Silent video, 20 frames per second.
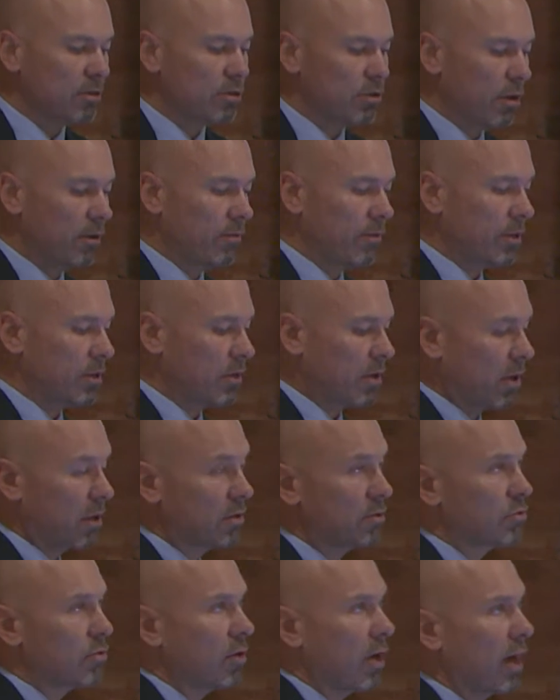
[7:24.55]
service
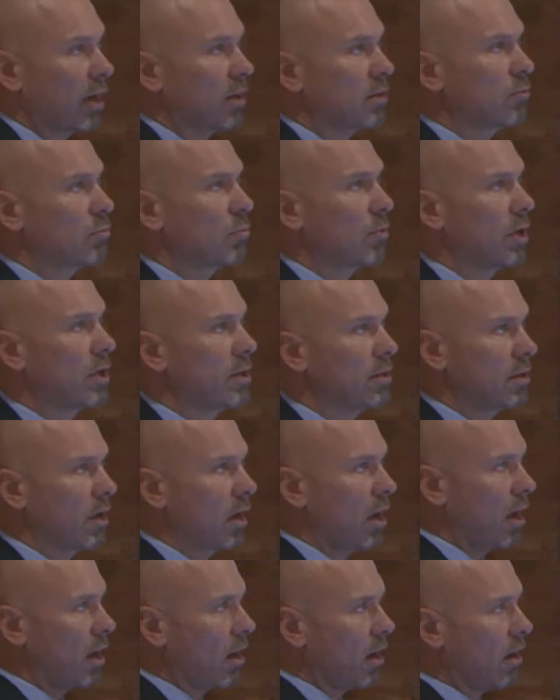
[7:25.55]
contract with
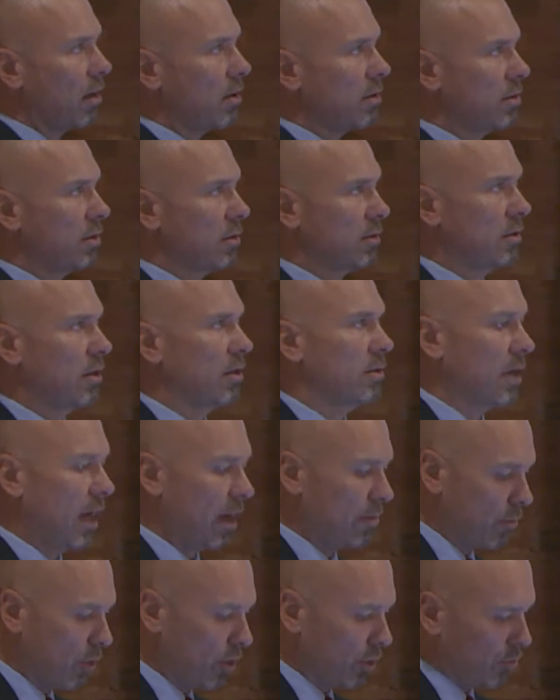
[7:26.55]
the
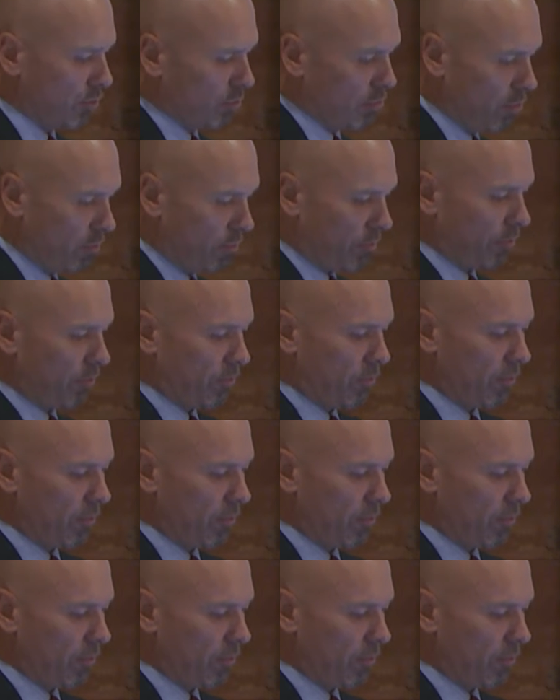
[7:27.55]
Daimler Group